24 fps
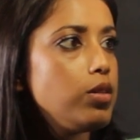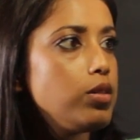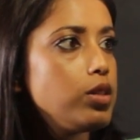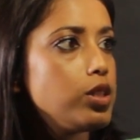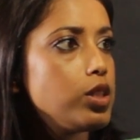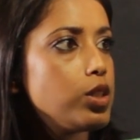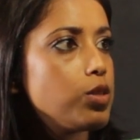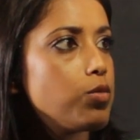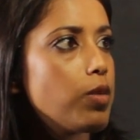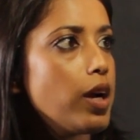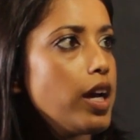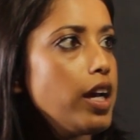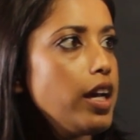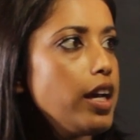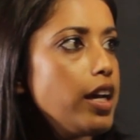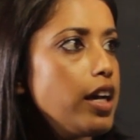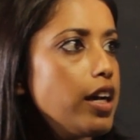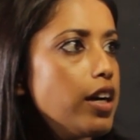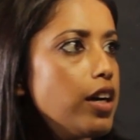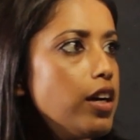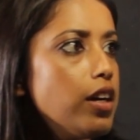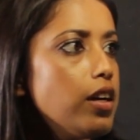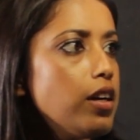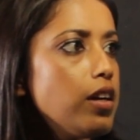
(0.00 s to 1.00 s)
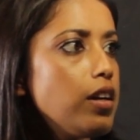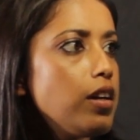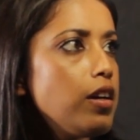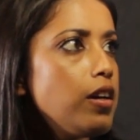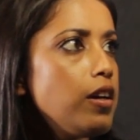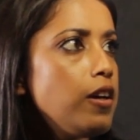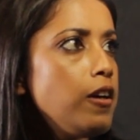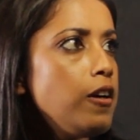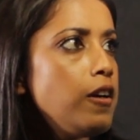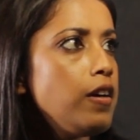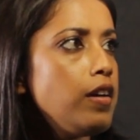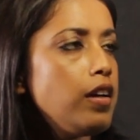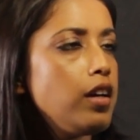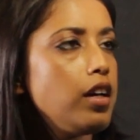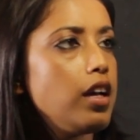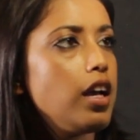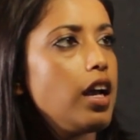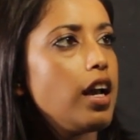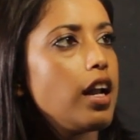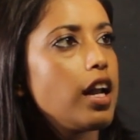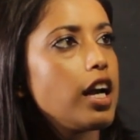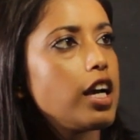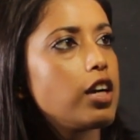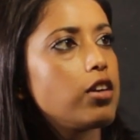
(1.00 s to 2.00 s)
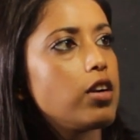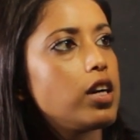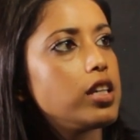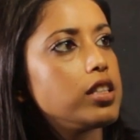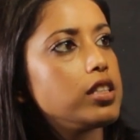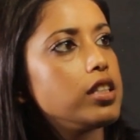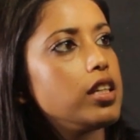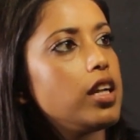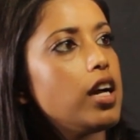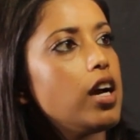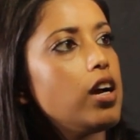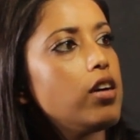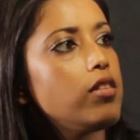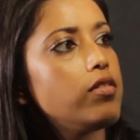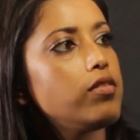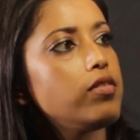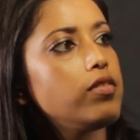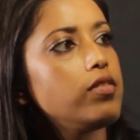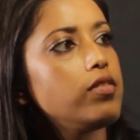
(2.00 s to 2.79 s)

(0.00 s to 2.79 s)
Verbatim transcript: which is right here, and I cross it off.